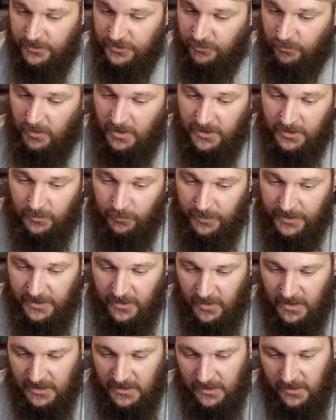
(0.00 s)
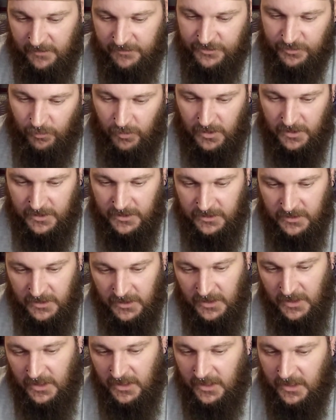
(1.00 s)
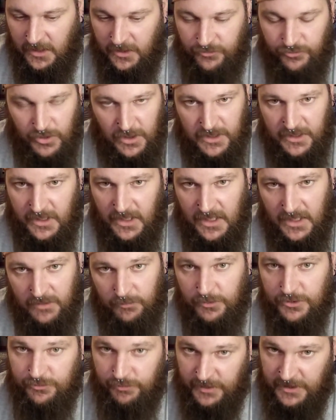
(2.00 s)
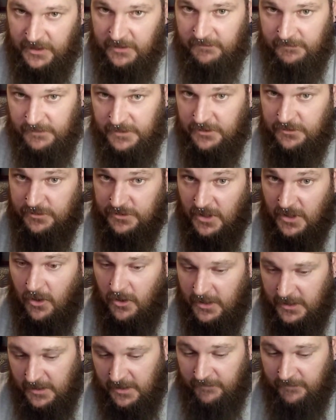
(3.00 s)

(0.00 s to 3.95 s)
Swanna, we know I love Swanna. Druddigon, which you saw it.